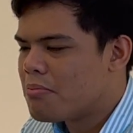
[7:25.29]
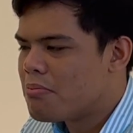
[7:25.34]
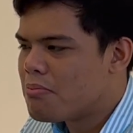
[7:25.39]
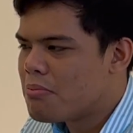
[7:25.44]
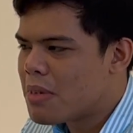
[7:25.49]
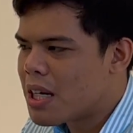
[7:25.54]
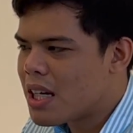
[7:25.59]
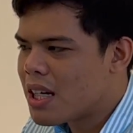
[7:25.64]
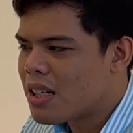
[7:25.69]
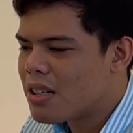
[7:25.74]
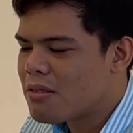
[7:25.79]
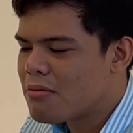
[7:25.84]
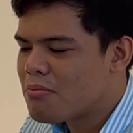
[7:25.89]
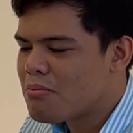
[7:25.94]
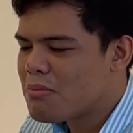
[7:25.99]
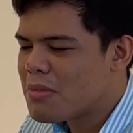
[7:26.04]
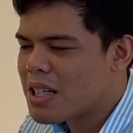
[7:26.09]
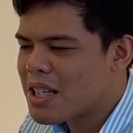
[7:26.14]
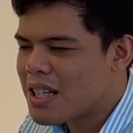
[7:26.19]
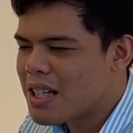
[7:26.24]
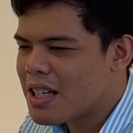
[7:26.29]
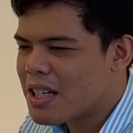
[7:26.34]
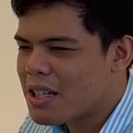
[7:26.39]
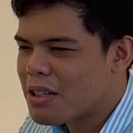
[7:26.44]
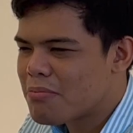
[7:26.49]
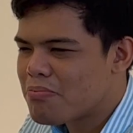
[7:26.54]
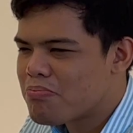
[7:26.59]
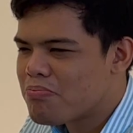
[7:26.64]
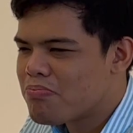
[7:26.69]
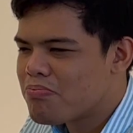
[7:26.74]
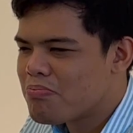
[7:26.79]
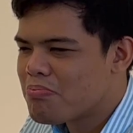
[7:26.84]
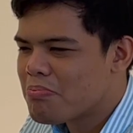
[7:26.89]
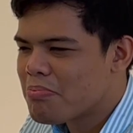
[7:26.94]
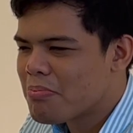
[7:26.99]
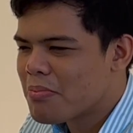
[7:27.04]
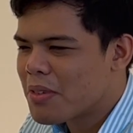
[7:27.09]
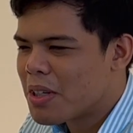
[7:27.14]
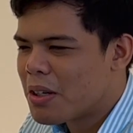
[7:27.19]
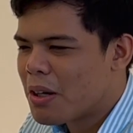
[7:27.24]
made me
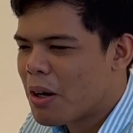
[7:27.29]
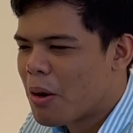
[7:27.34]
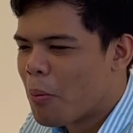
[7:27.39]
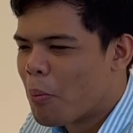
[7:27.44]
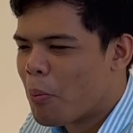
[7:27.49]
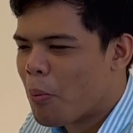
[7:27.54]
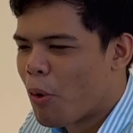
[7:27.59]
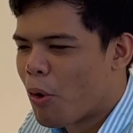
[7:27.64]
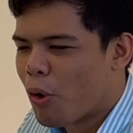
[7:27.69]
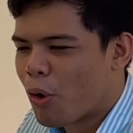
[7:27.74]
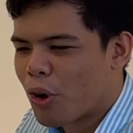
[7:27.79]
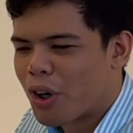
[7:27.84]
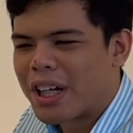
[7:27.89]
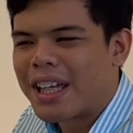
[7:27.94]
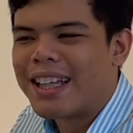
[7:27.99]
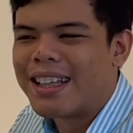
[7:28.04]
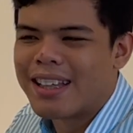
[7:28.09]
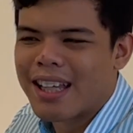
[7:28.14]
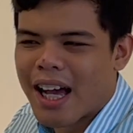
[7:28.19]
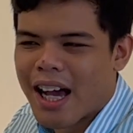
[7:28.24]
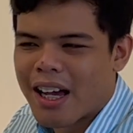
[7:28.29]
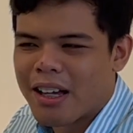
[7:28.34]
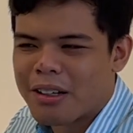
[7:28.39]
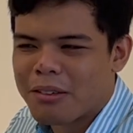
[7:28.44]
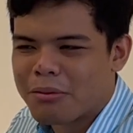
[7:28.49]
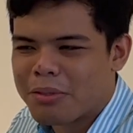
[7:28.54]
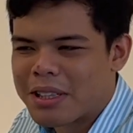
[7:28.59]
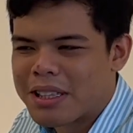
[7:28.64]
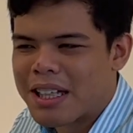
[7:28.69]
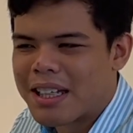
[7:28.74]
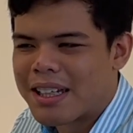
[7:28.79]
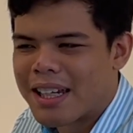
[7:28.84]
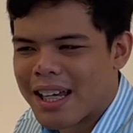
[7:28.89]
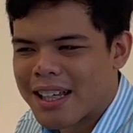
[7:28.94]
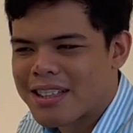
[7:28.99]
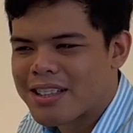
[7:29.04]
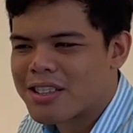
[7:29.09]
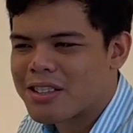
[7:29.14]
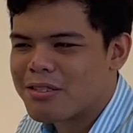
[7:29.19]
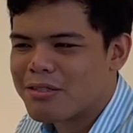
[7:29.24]
more in line with the
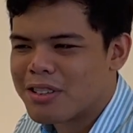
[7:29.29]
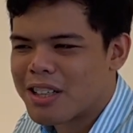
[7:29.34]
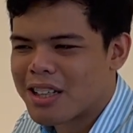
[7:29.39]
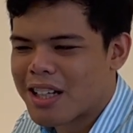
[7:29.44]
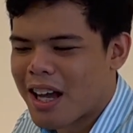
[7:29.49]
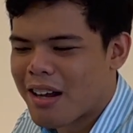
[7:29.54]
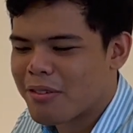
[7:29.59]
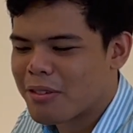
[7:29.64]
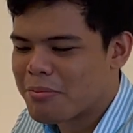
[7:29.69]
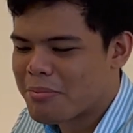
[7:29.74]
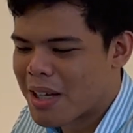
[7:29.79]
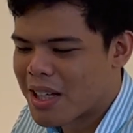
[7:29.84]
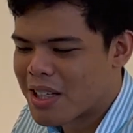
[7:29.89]
next two that I will